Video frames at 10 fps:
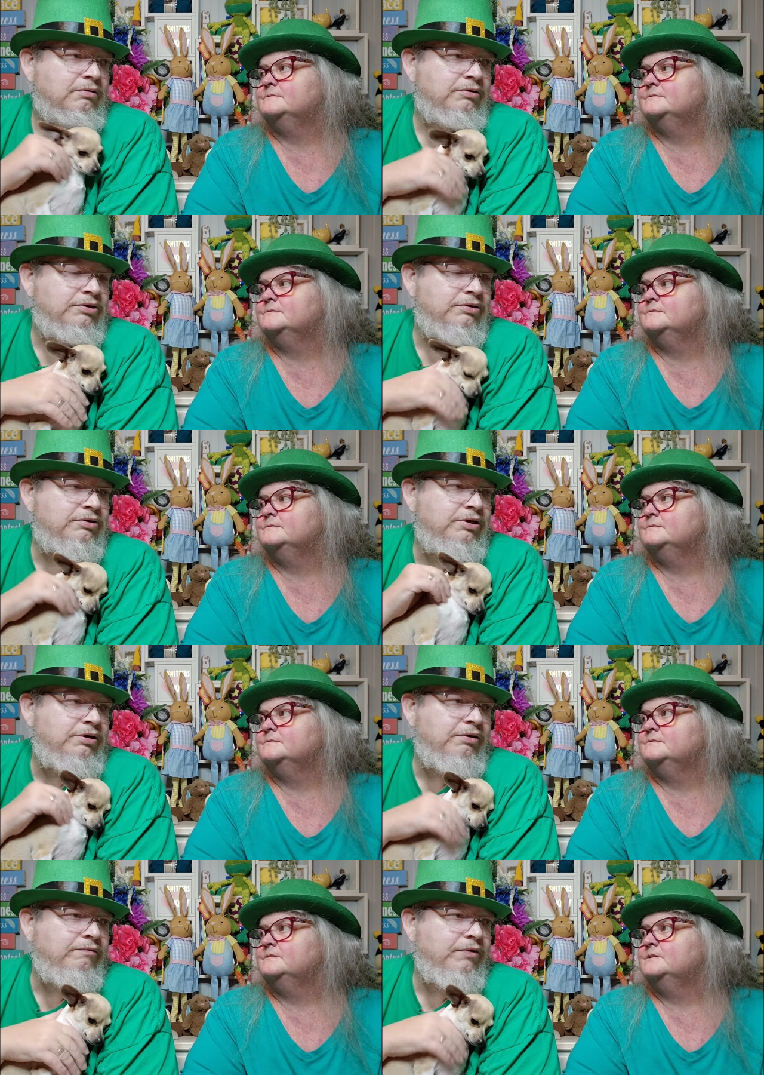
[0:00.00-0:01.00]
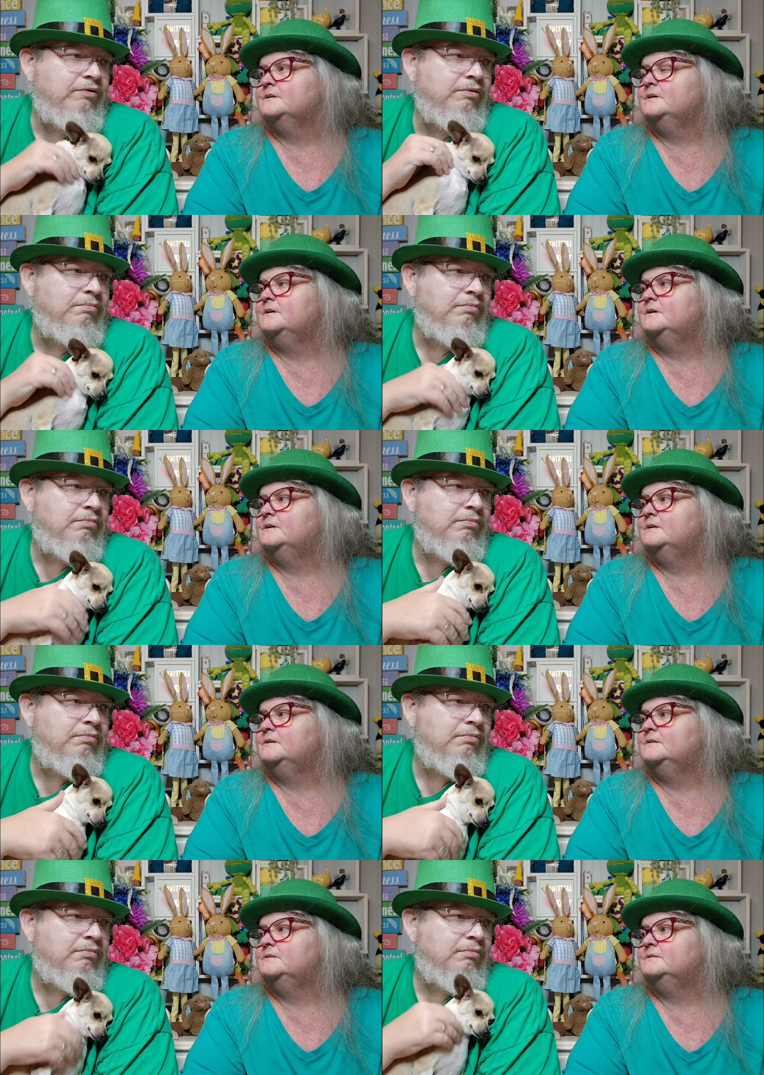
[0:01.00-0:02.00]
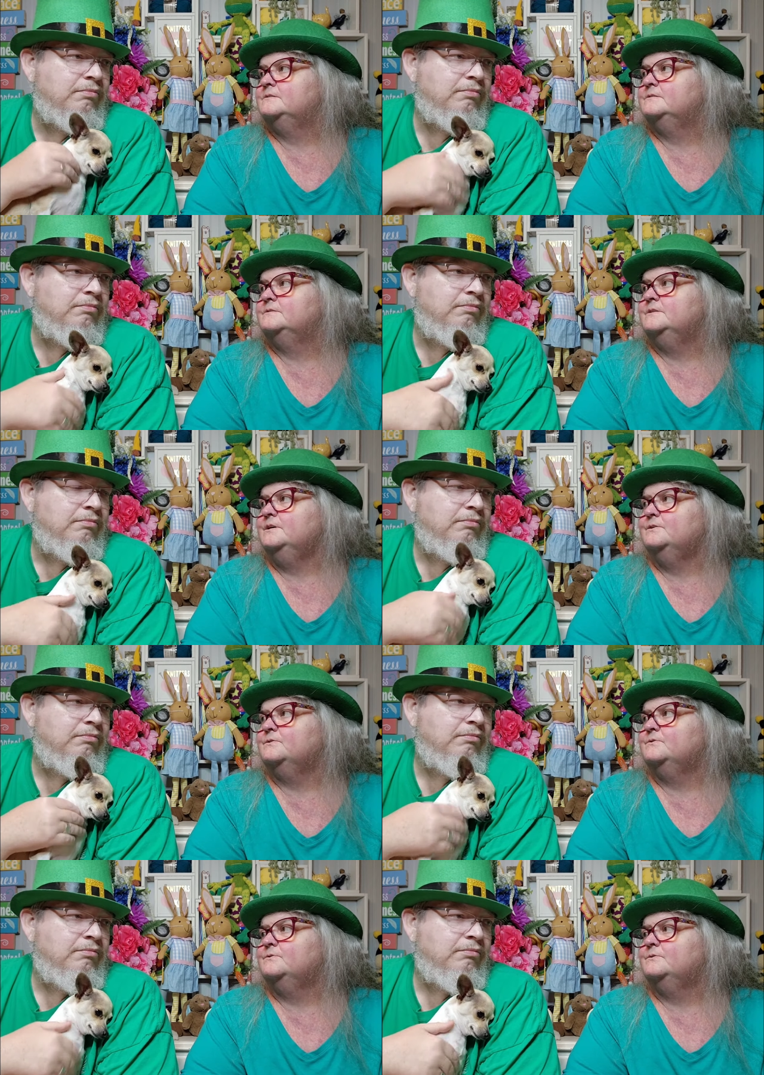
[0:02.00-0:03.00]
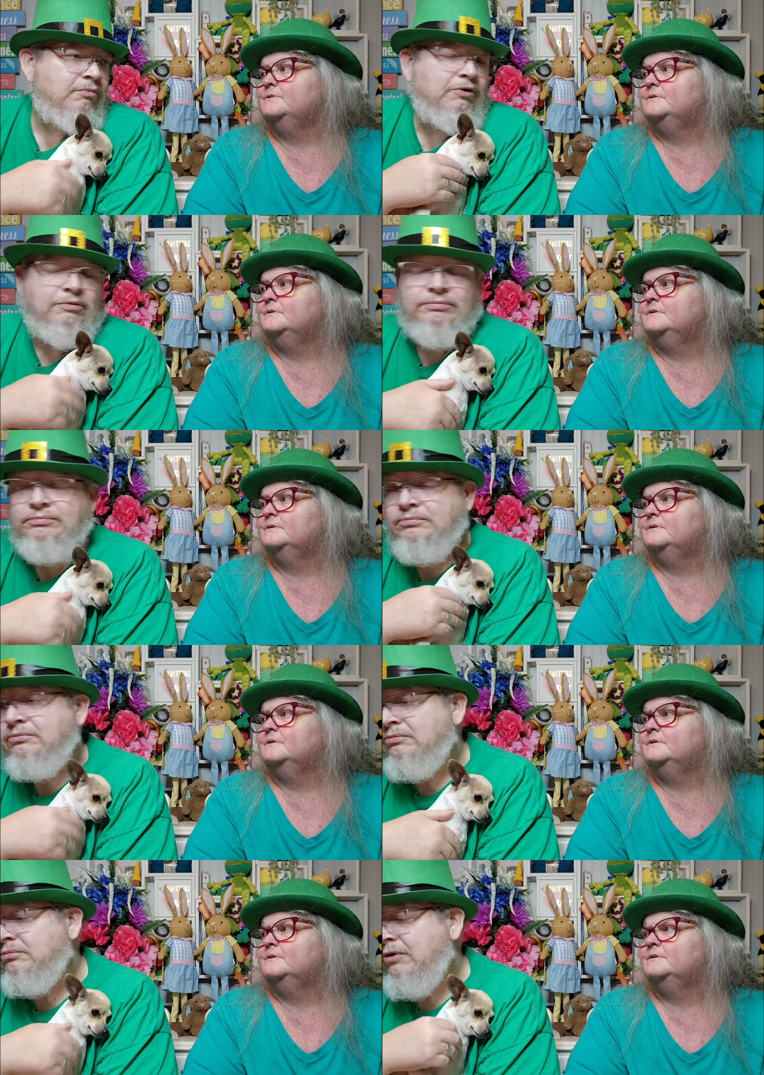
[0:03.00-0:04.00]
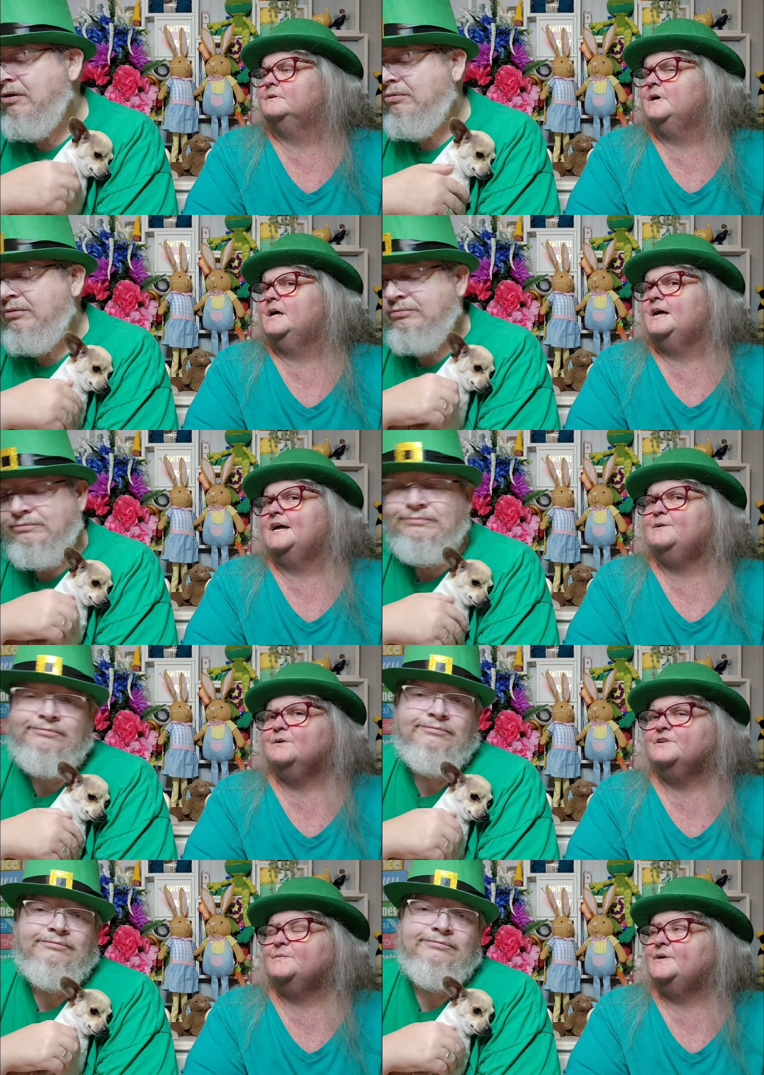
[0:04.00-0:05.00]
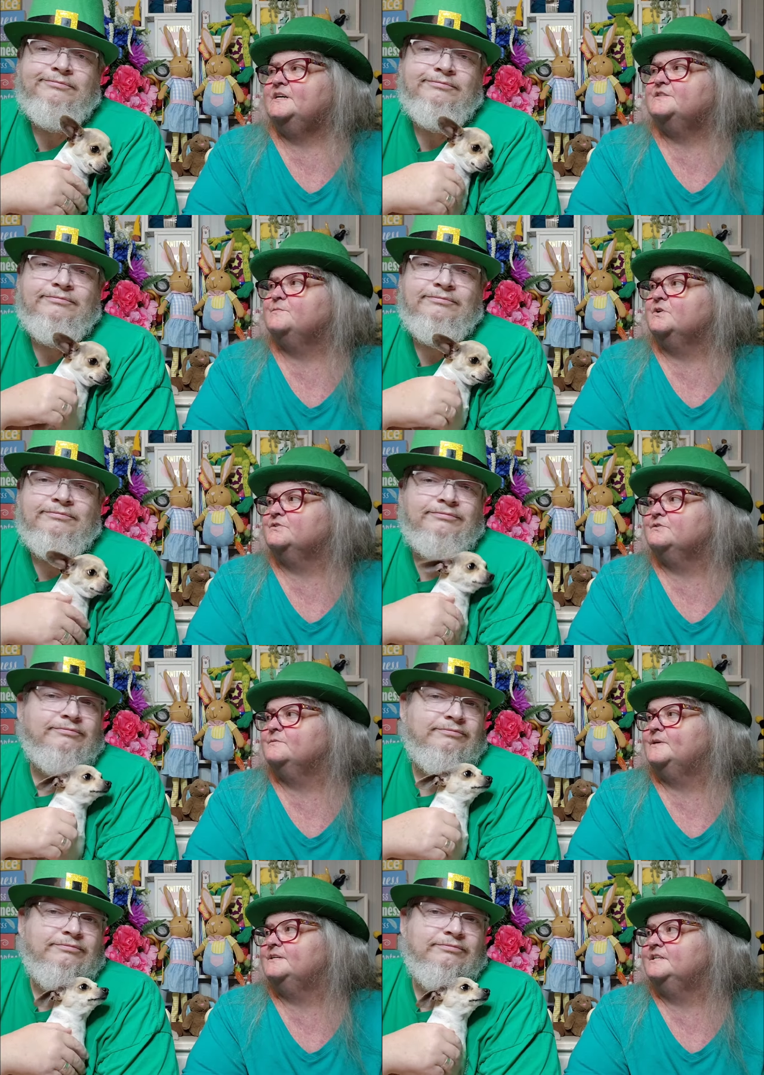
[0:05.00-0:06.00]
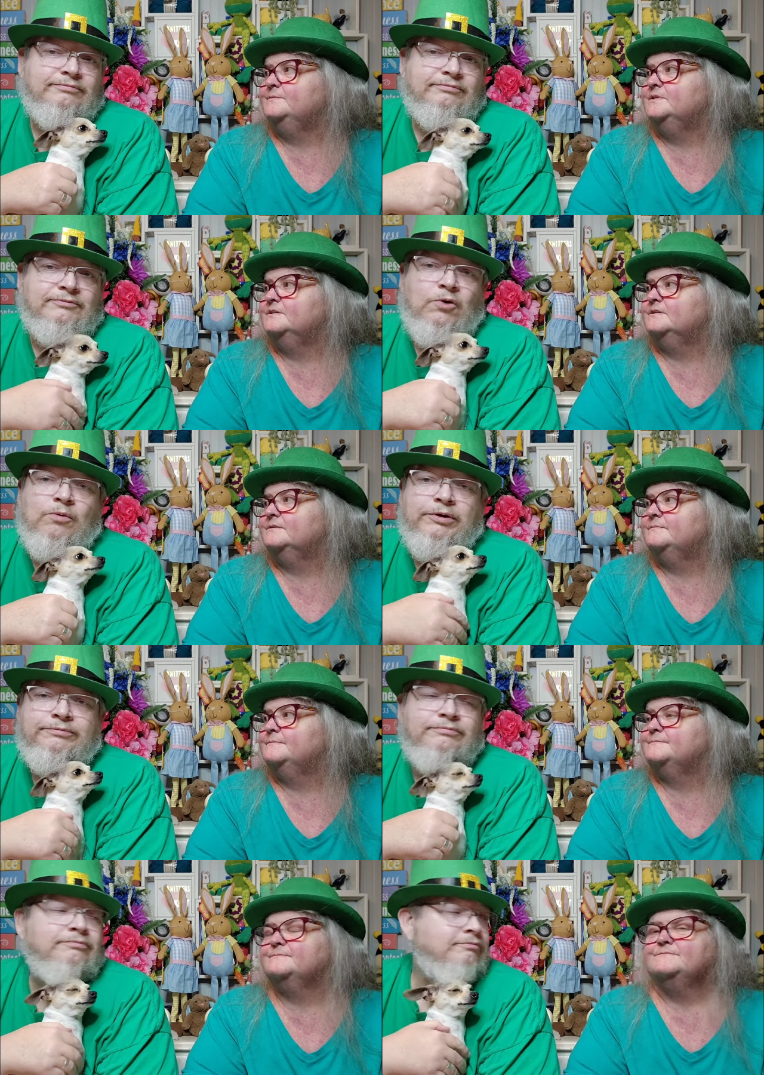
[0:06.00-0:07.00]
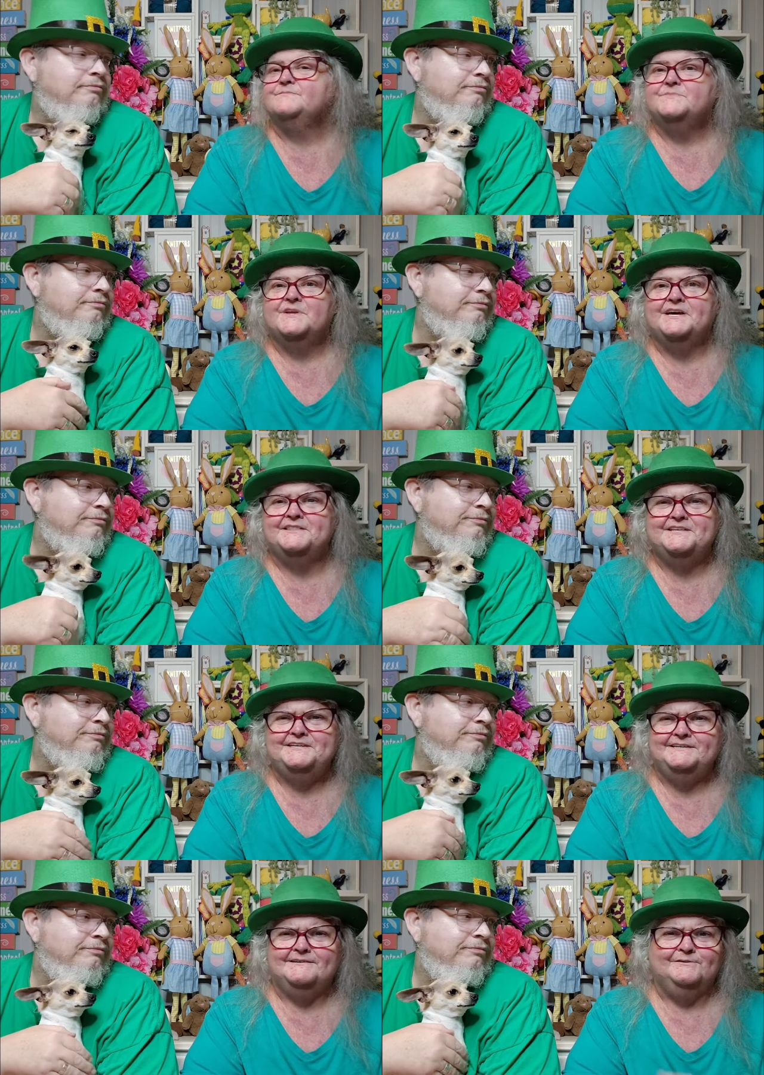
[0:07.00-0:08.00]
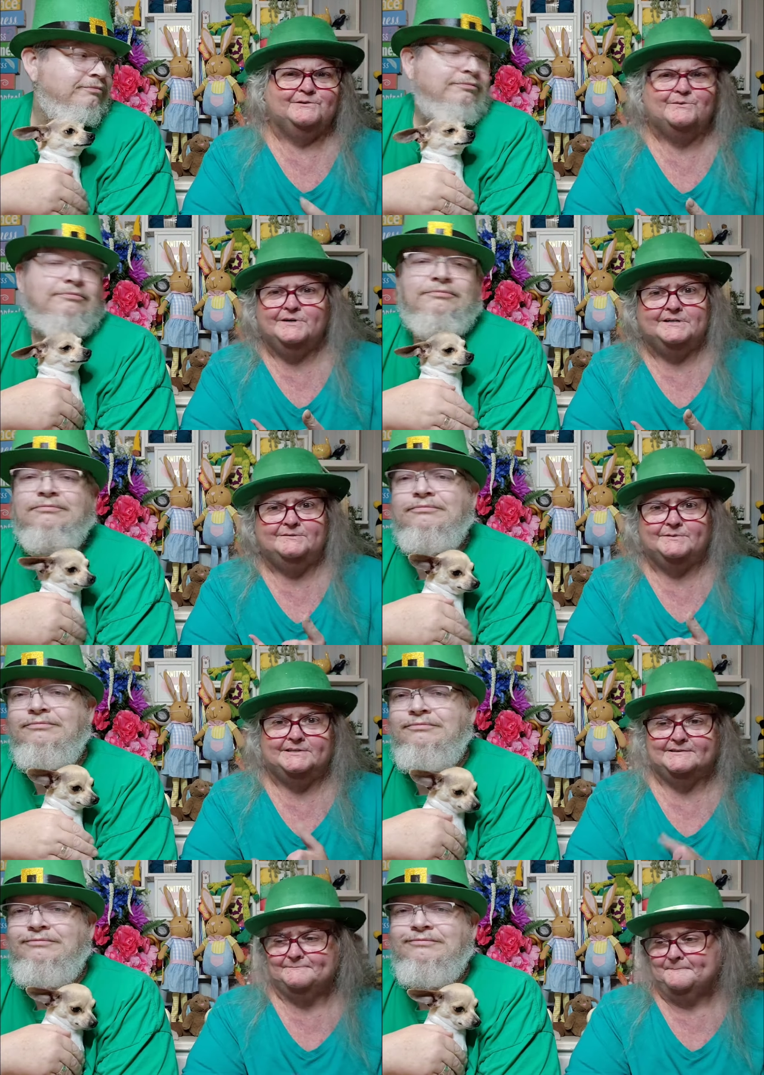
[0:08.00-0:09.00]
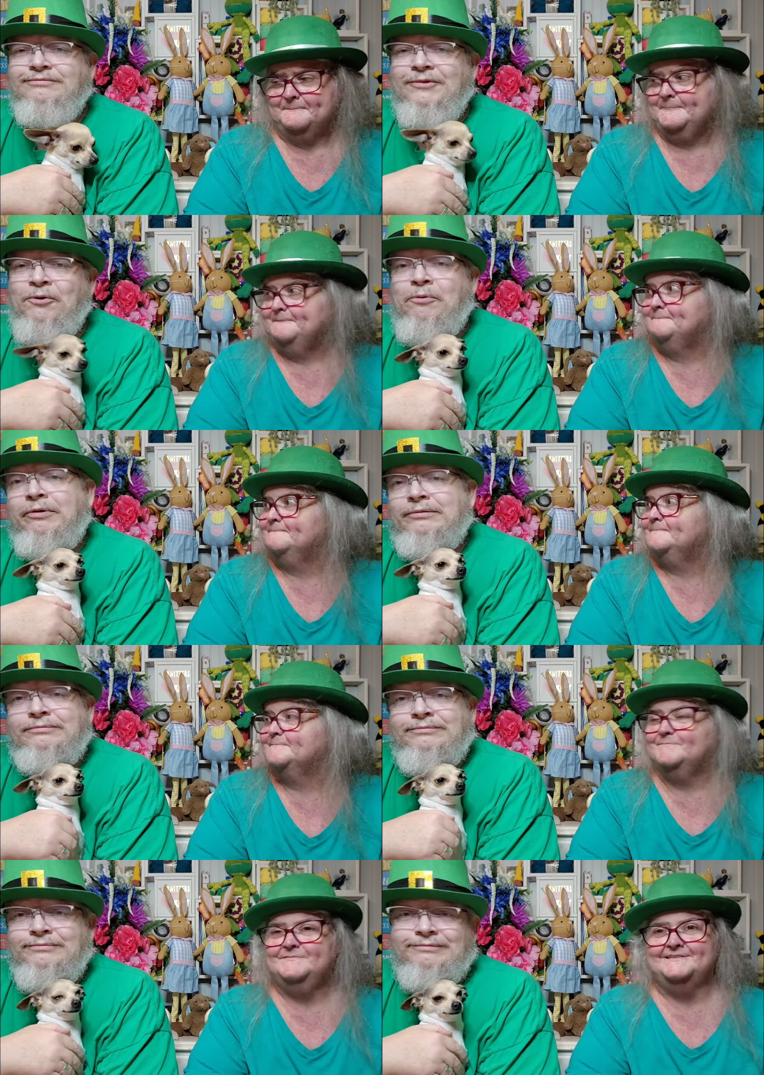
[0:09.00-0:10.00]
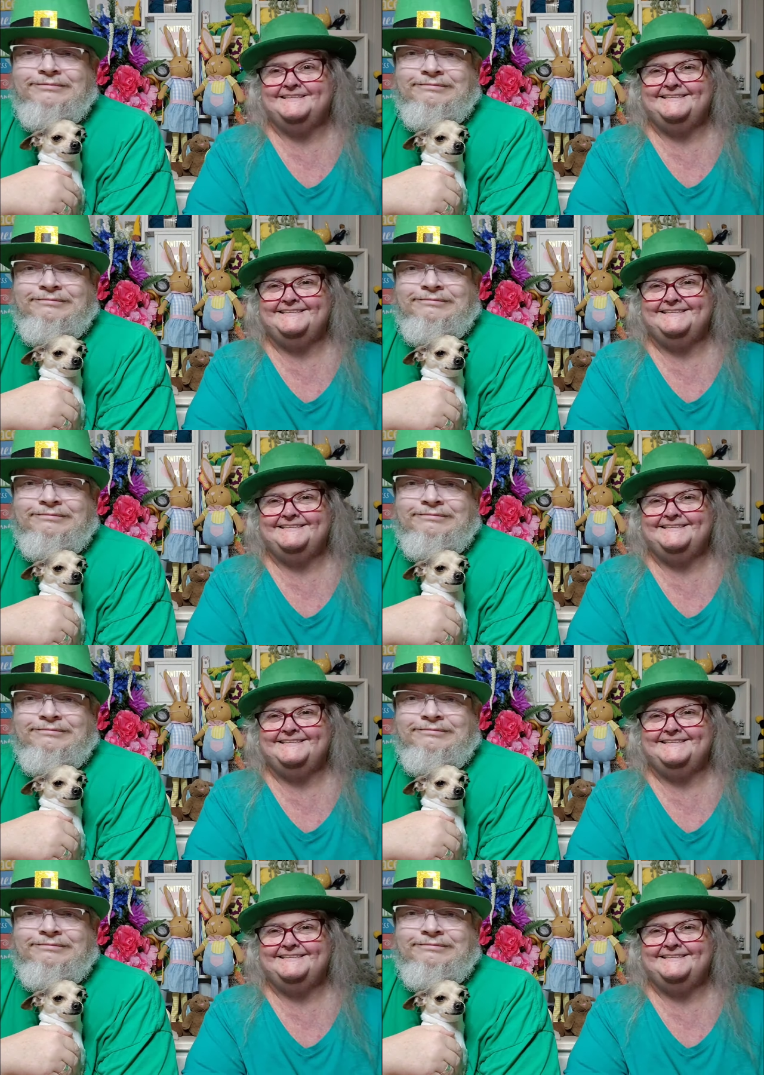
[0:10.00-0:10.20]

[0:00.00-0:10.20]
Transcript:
Speaker 1: because she, she, had interviewed him. No. Oh.
Speaker 2: He worked at PetSmart through the pandemic. Oh well. And then I don't know where he's been.
Speaker 1: Oh well.